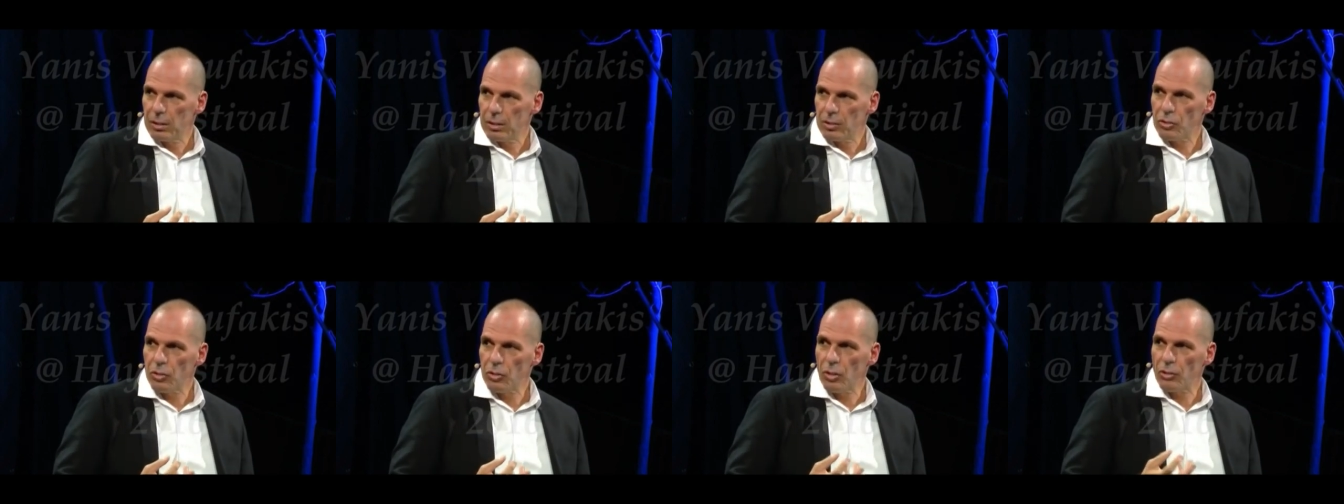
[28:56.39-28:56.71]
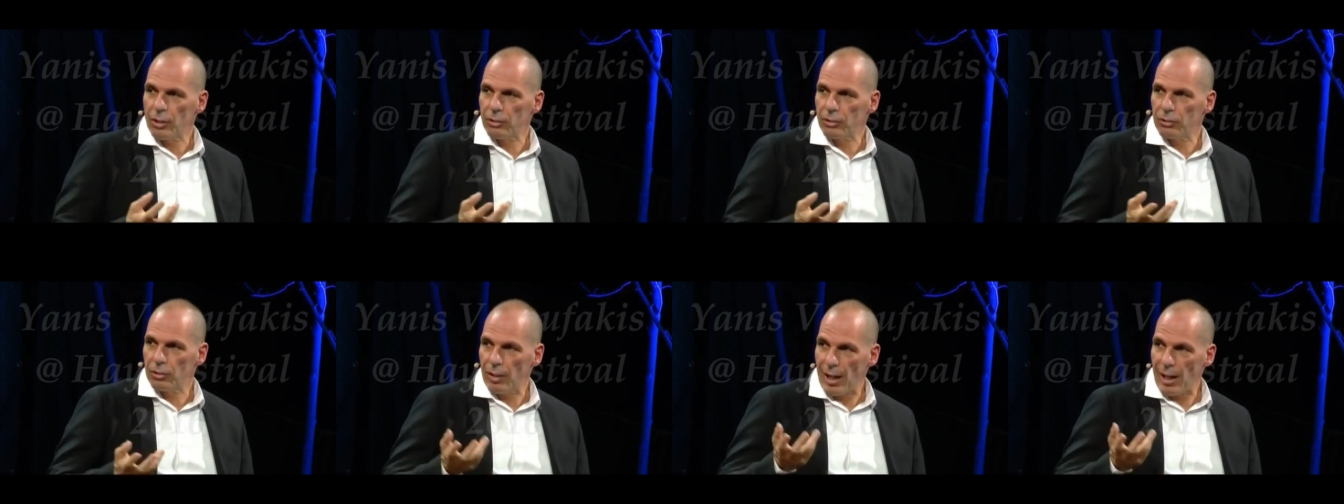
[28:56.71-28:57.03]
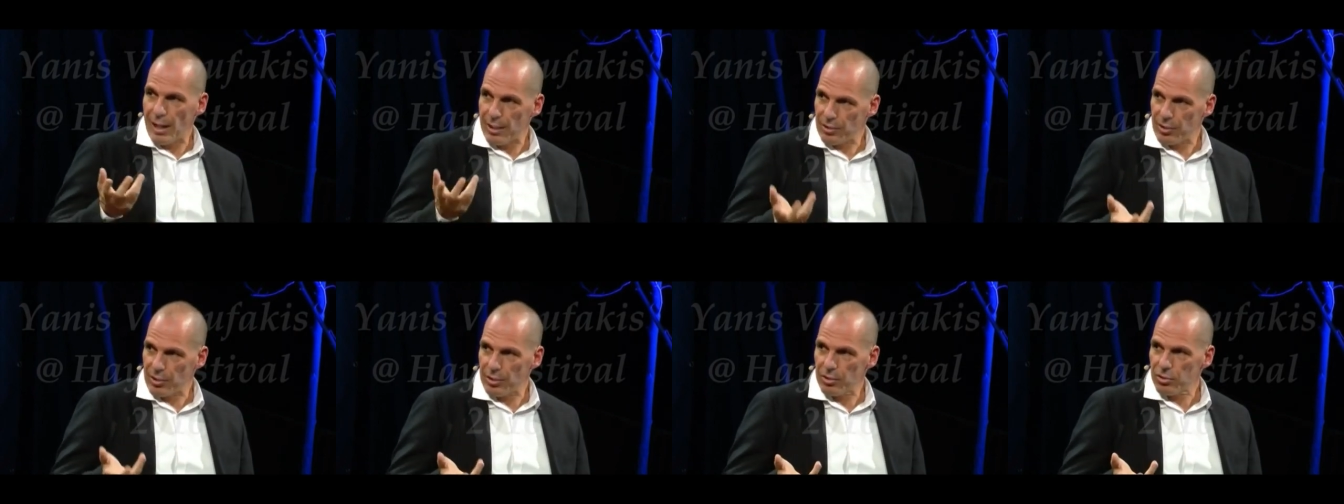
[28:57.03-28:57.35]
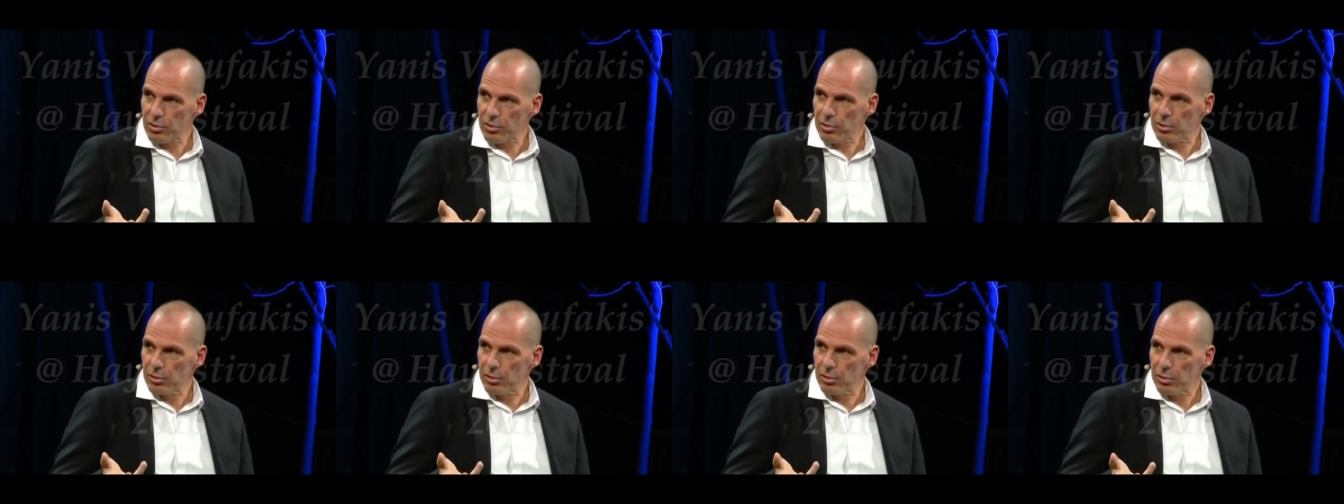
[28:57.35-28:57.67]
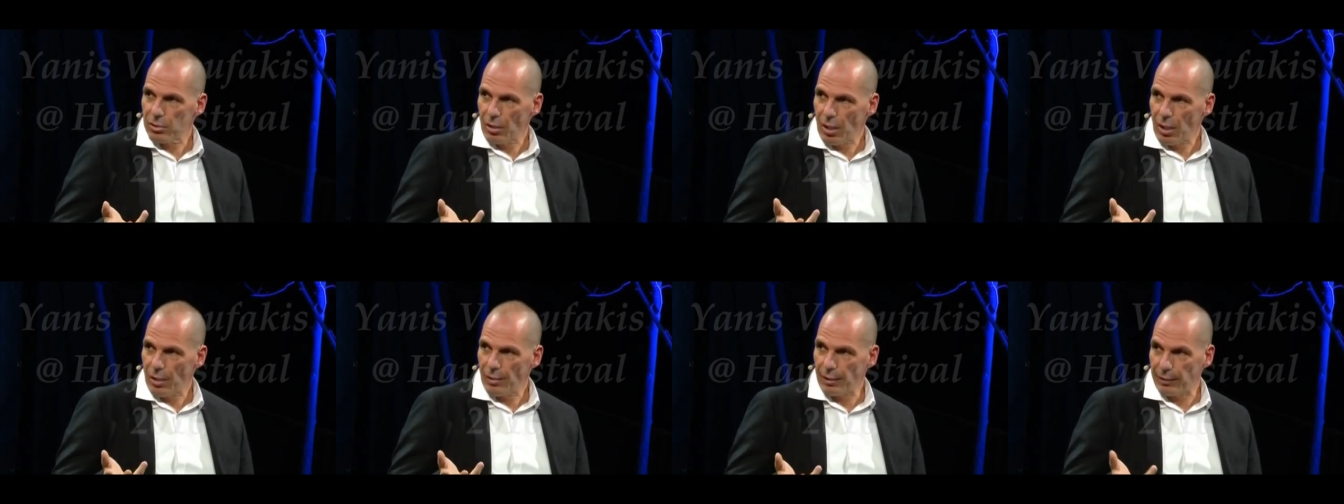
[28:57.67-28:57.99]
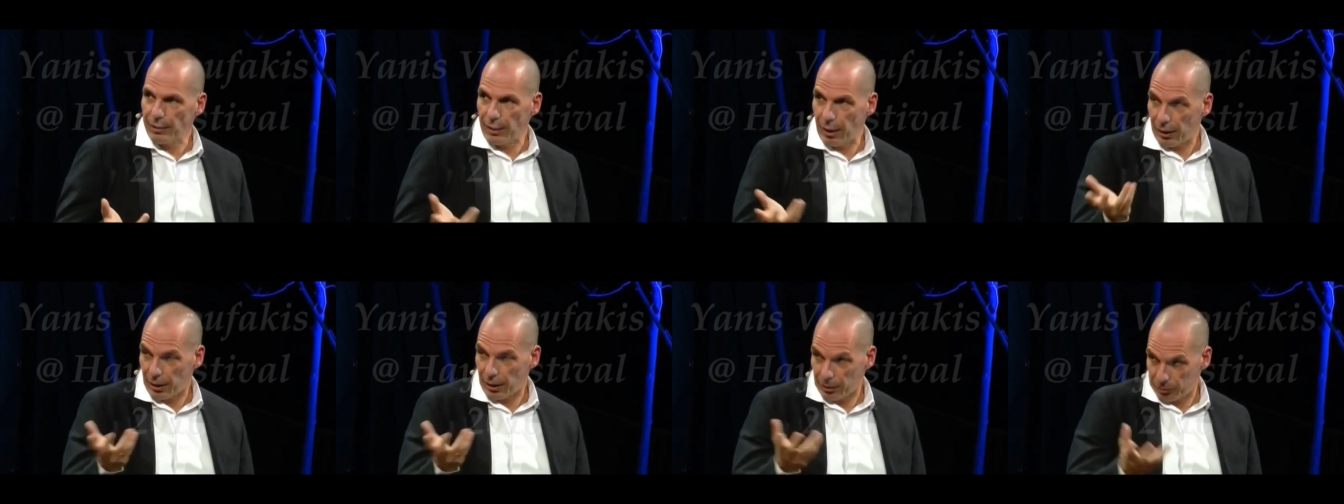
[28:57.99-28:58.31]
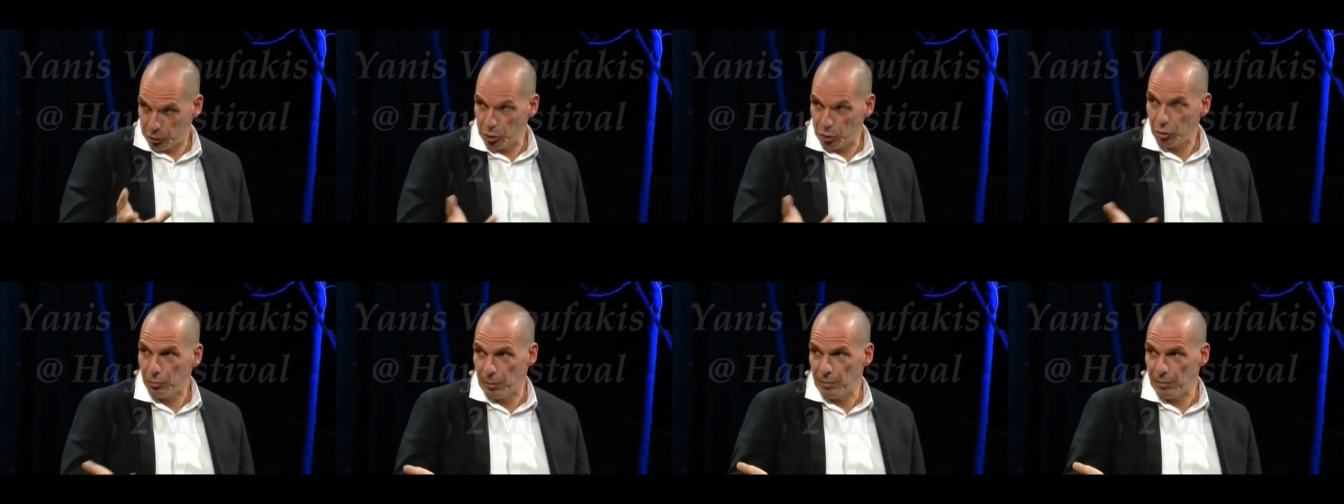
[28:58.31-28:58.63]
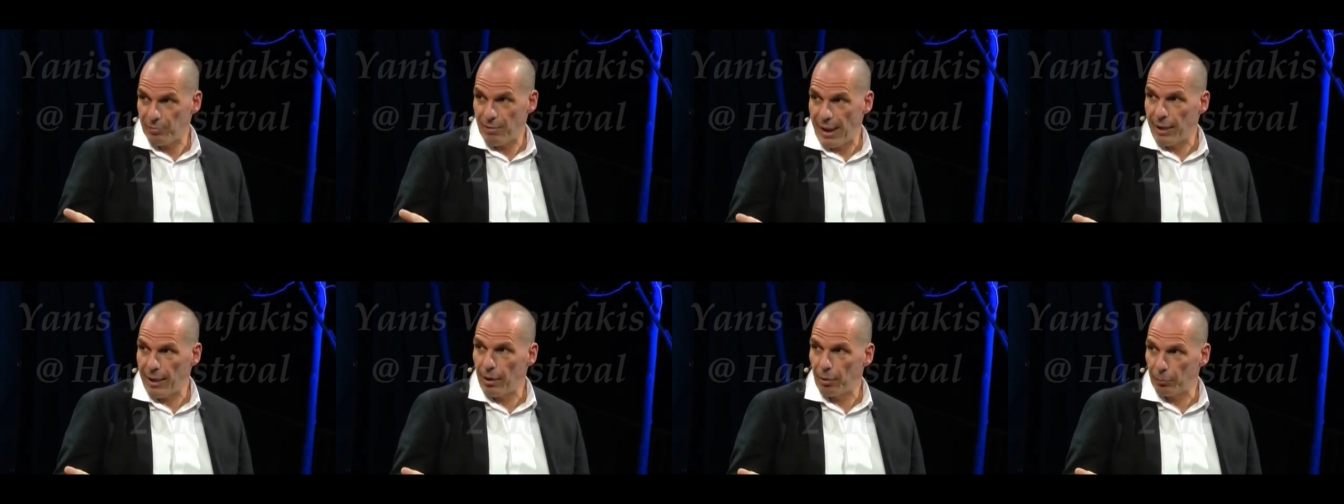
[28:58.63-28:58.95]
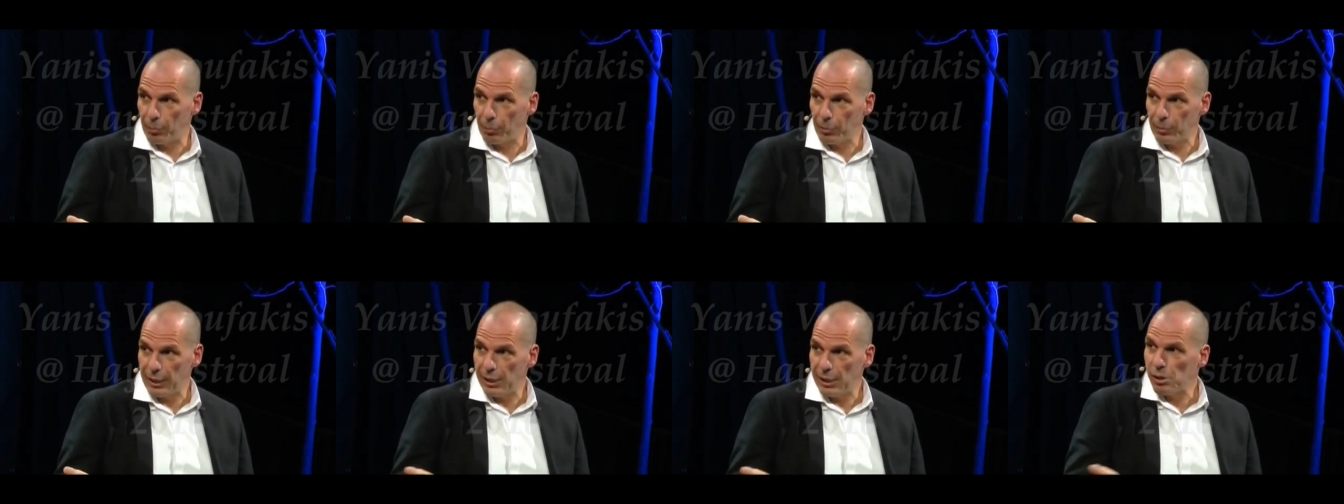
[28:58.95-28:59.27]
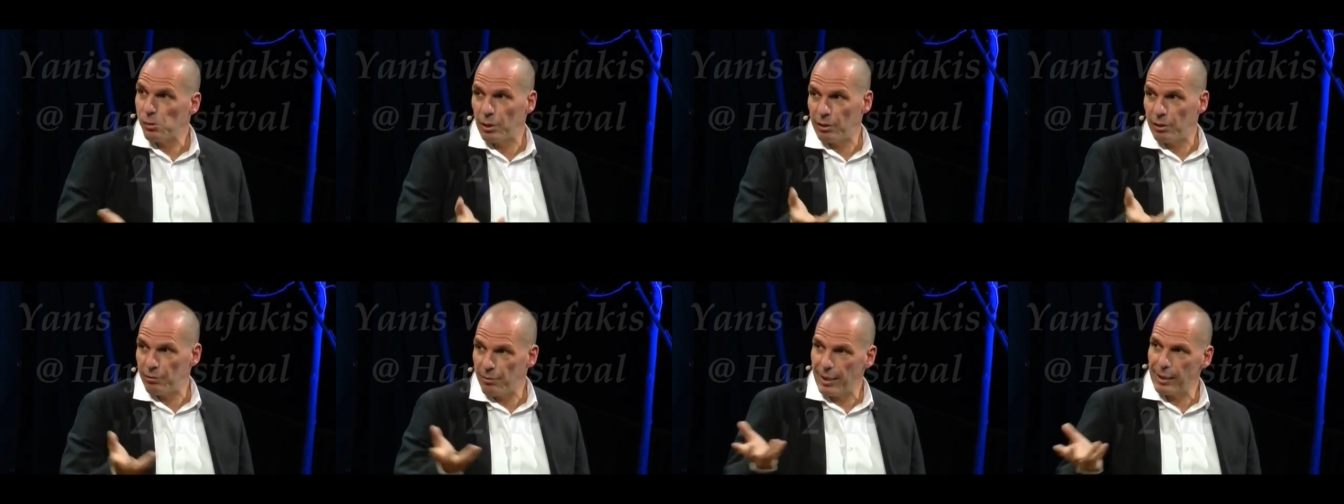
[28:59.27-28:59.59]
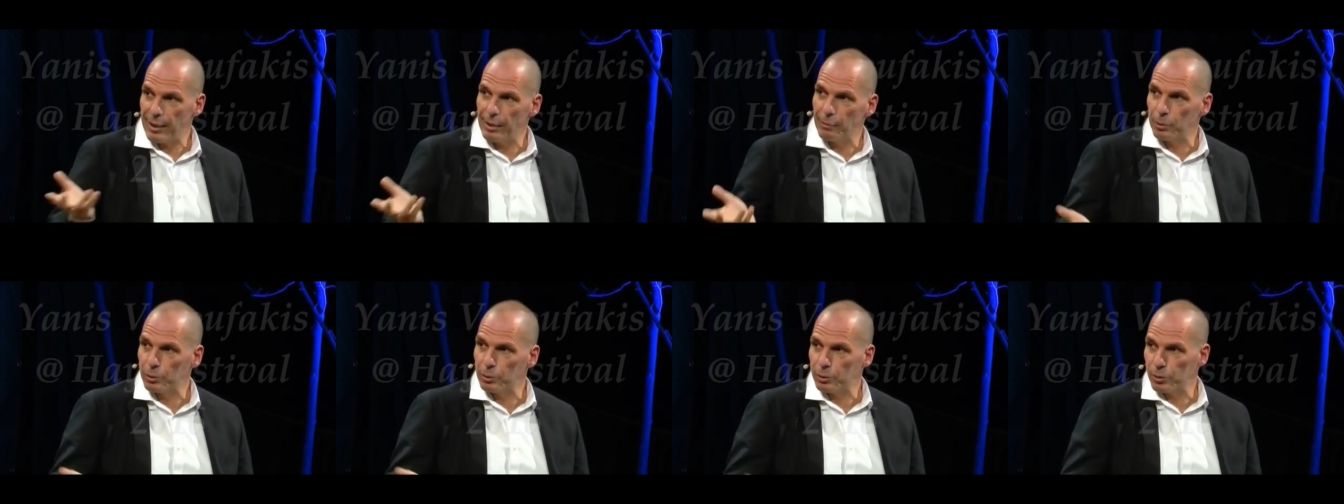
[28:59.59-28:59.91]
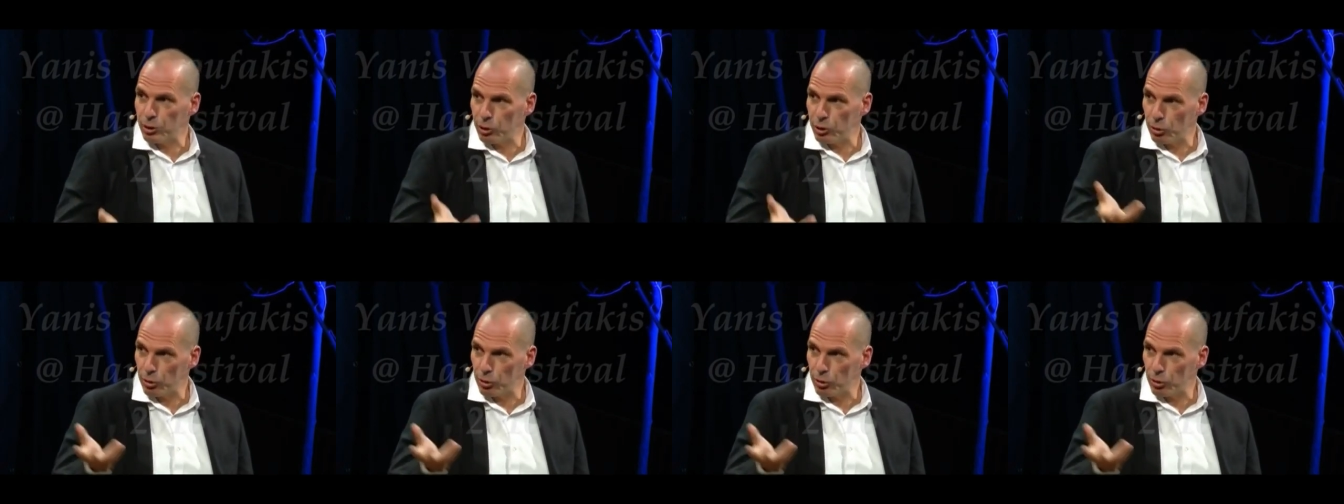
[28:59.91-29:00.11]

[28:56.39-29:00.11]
so that your assets that are, should be valuable, equally valuable to a